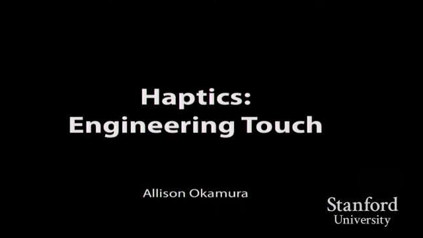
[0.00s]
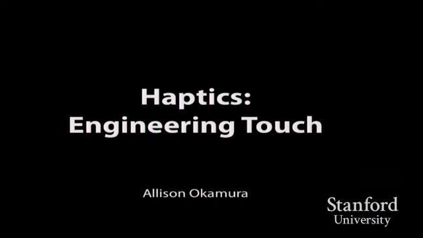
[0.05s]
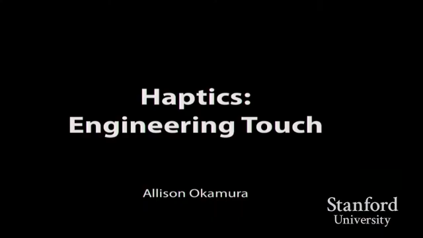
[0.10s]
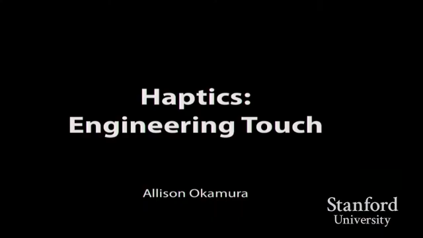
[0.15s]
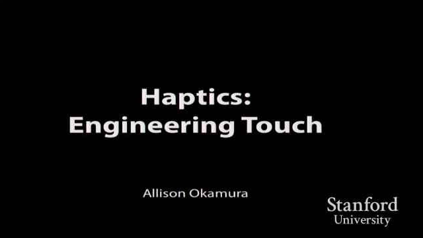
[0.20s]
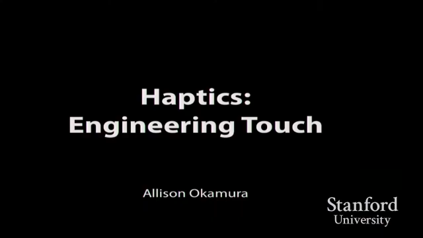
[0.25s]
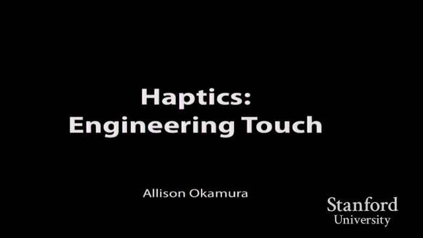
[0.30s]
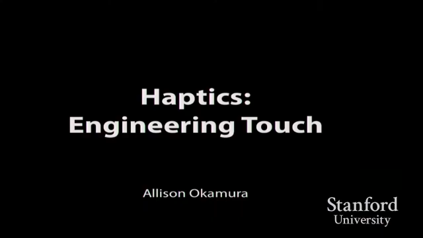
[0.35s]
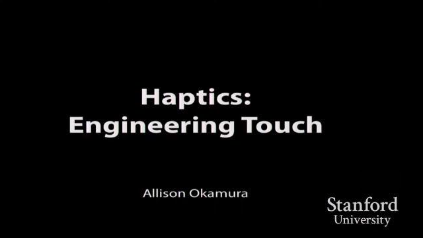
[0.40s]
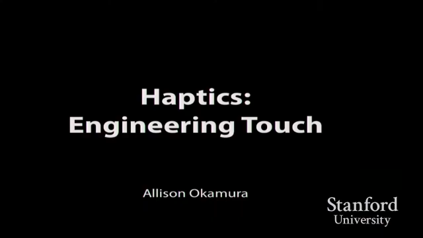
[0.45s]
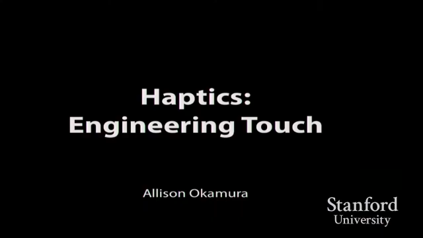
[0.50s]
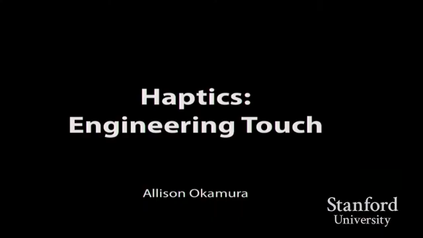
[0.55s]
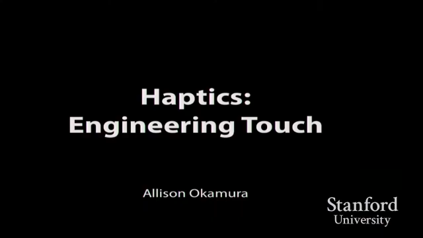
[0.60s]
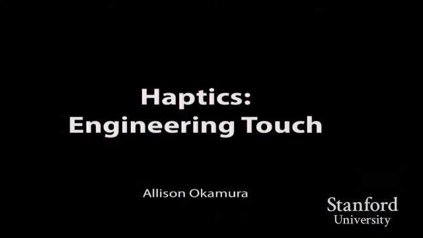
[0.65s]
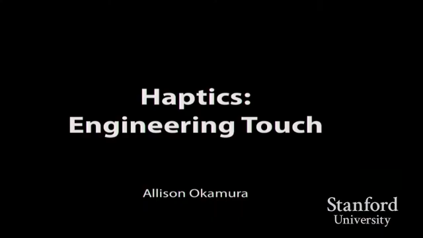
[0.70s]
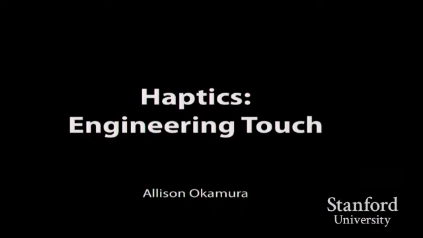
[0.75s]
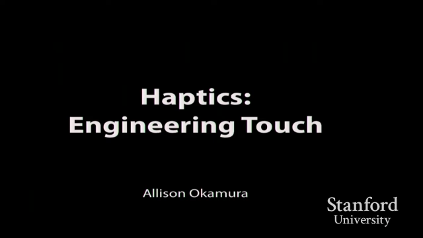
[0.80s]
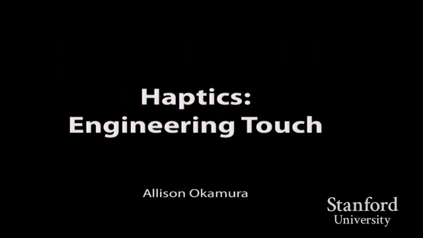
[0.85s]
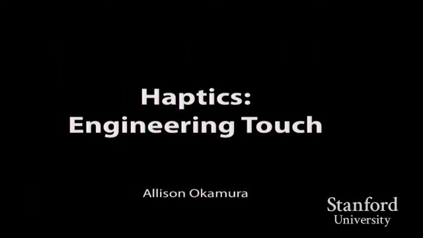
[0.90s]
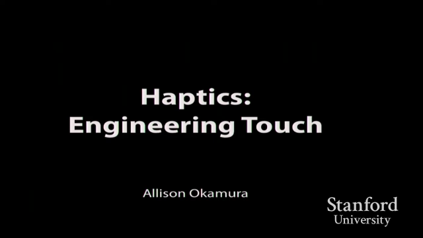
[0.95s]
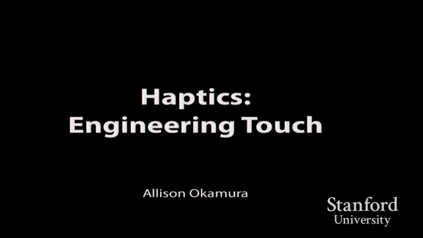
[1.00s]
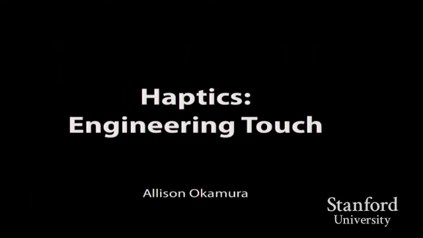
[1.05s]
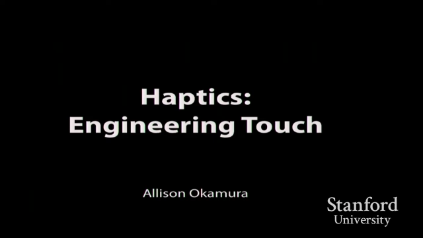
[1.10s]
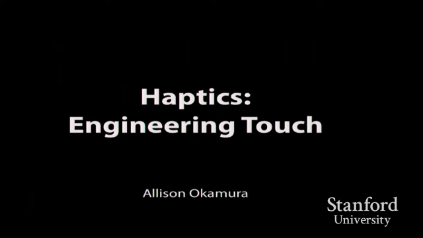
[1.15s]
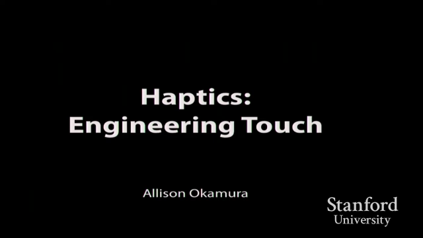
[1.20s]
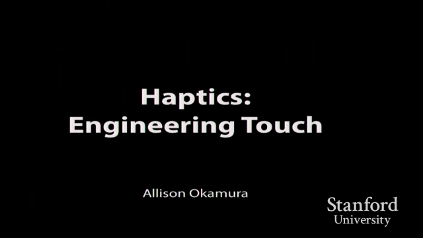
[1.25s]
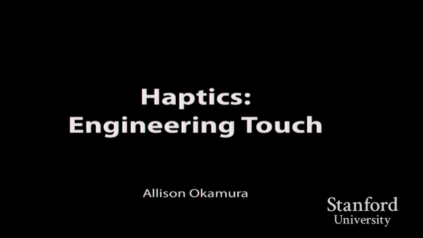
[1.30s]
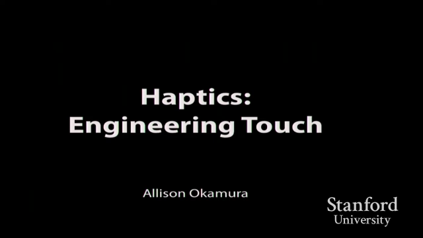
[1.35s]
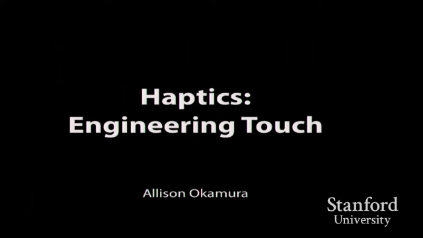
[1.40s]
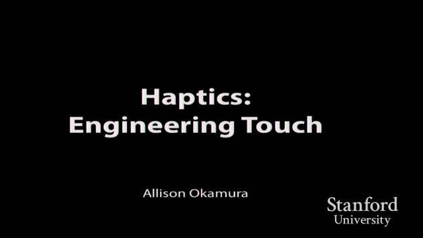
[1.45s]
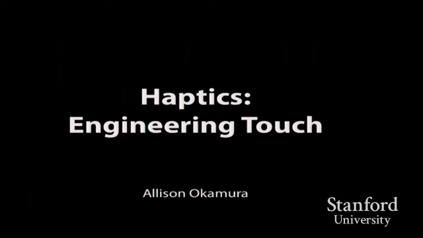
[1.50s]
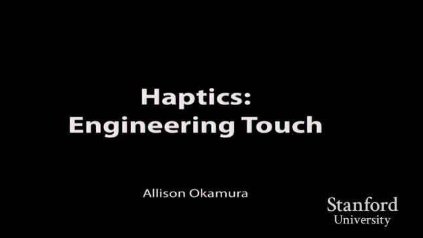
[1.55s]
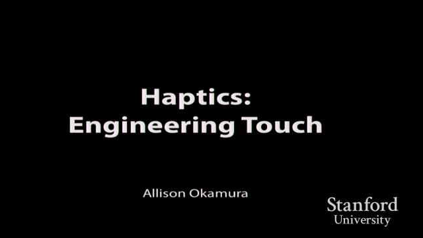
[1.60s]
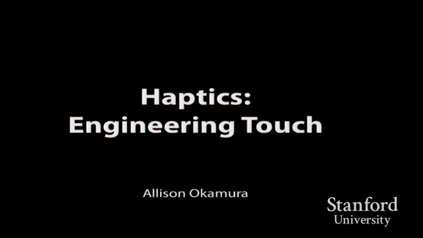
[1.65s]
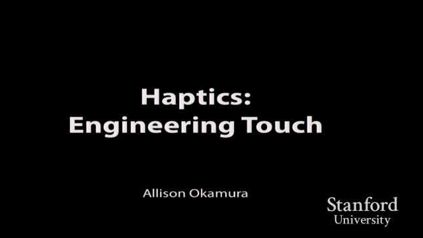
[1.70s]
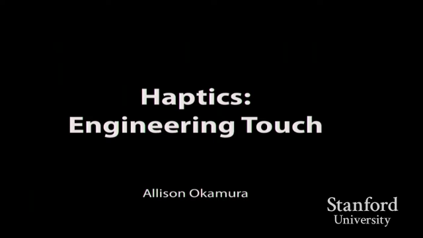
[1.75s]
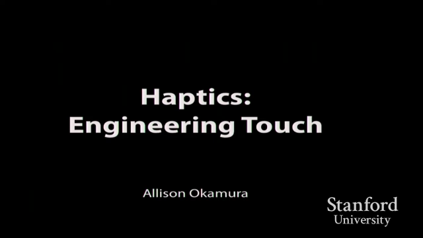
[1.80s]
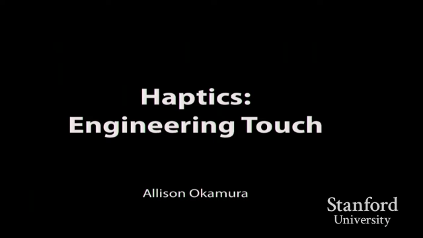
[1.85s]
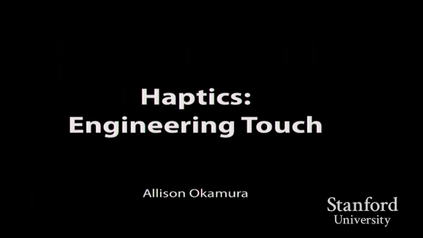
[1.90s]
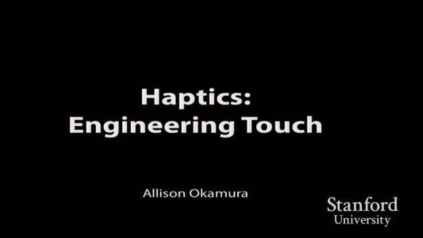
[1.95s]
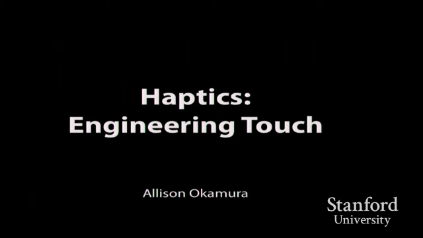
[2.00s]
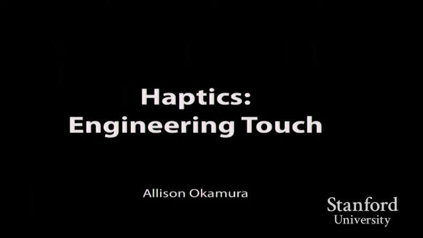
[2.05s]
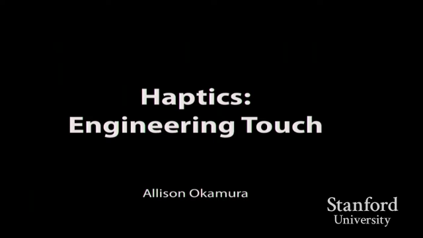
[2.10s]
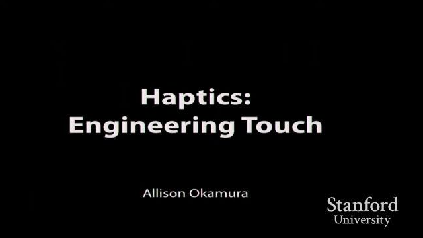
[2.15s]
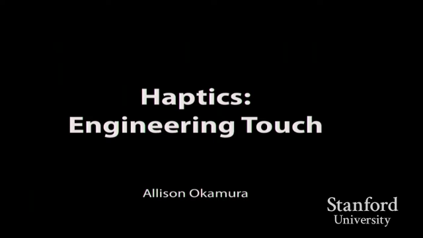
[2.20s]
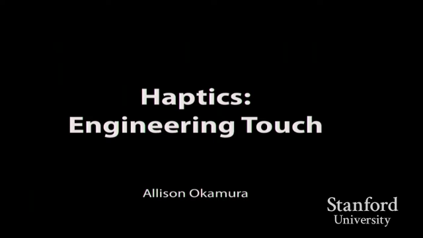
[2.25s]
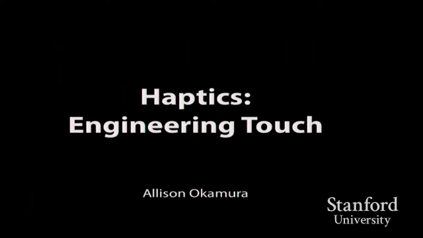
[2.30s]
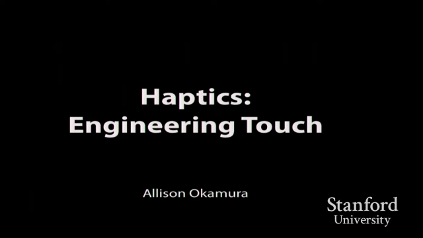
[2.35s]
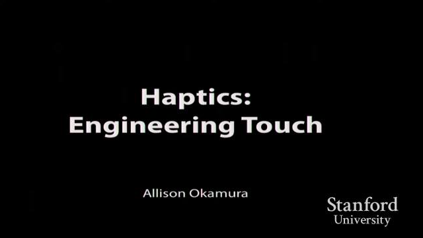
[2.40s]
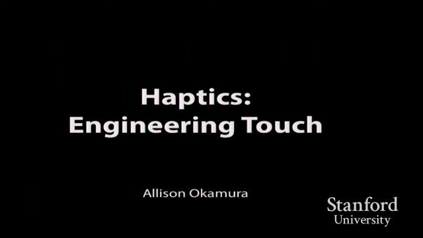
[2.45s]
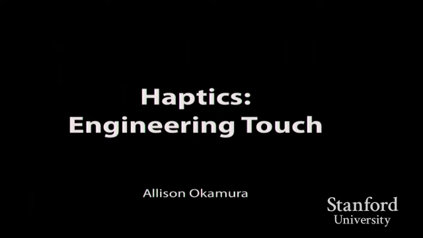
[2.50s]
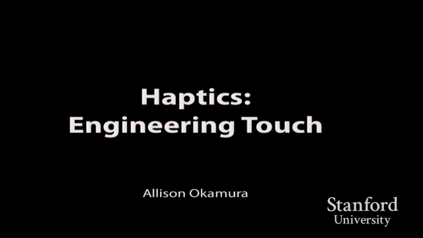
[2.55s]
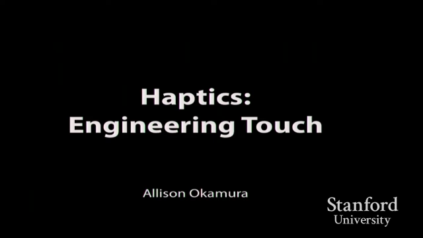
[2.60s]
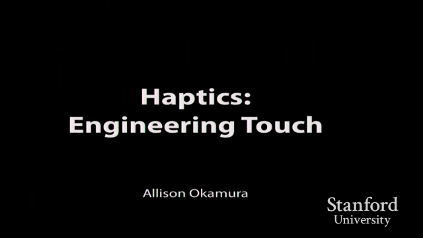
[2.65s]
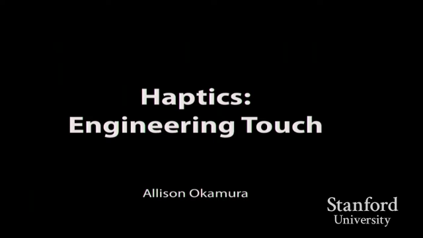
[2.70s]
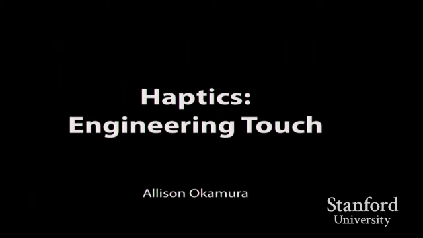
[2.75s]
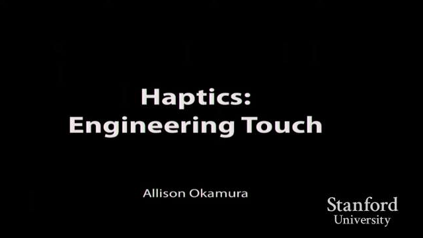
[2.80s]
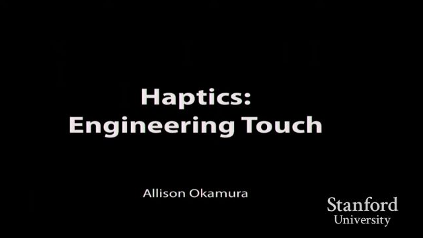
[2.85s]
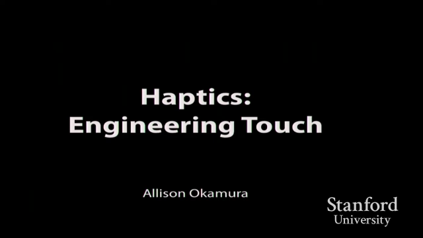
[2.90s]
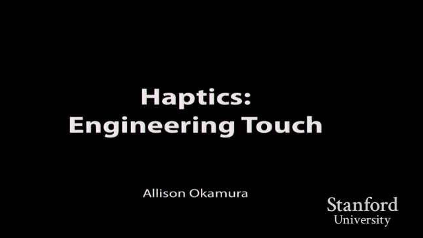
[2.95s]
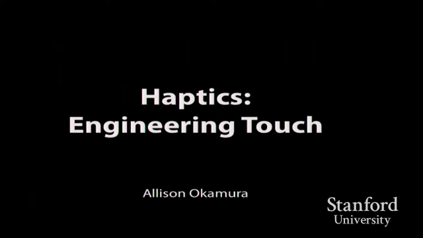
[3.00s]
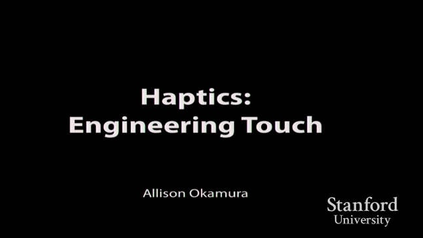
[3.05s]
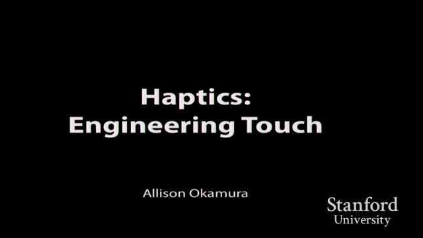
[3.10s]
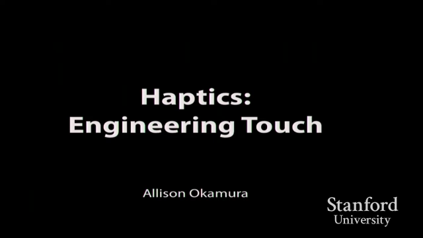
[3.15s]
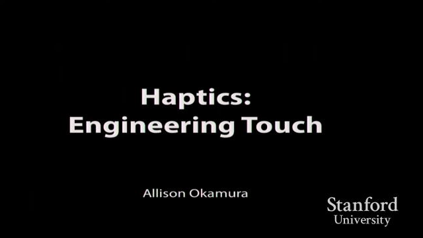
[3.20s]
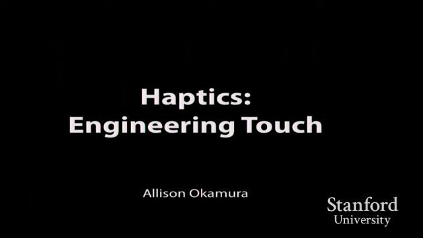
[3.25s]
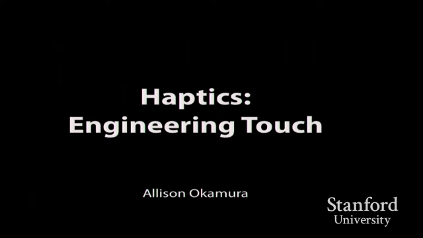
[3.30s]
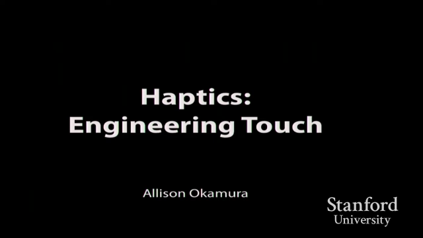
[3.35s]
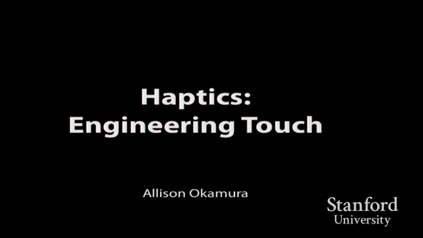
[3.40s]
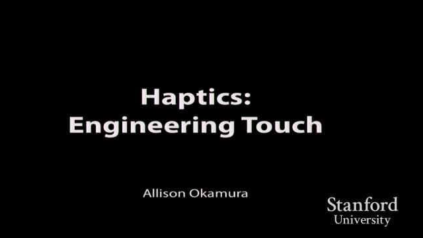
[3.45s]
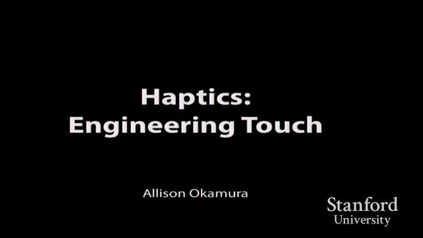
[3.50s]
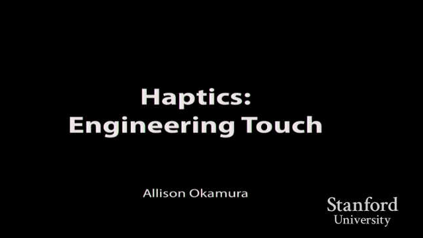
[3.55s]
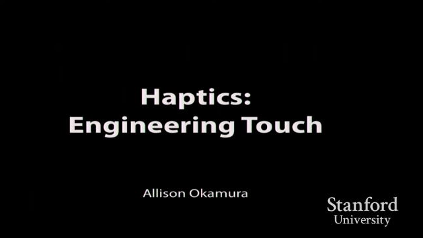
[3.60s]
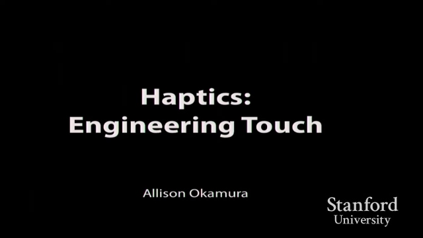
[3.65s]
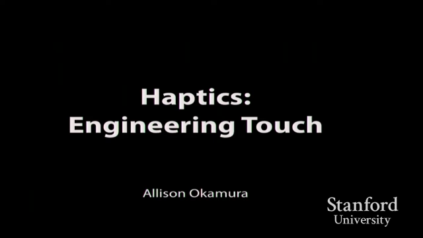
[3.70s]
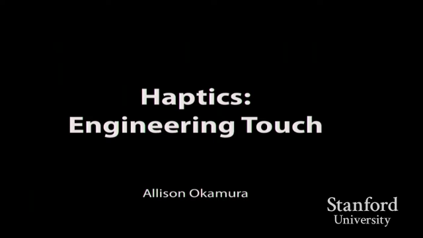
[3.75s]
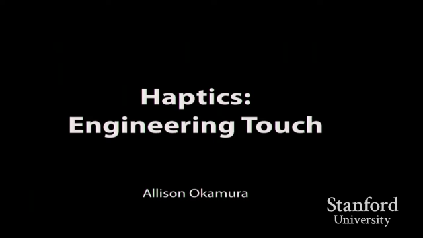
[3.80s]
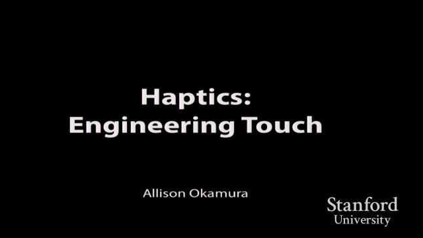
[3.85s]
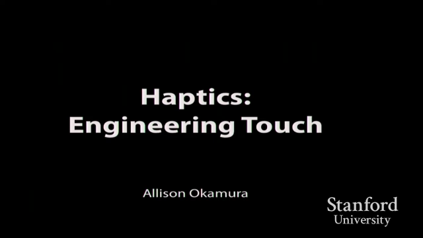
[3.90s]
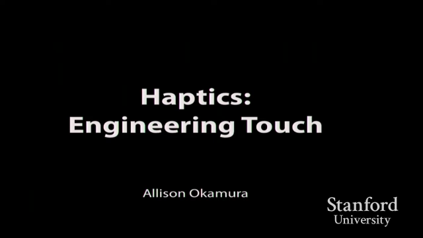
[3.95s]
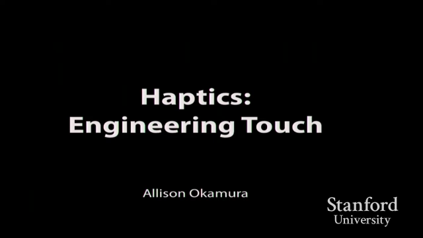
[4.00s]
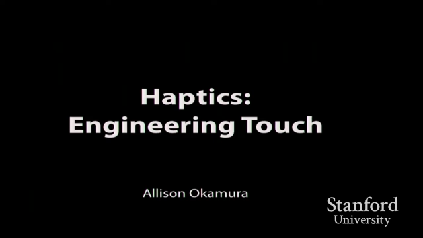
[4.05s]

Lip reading: (no speaker visible)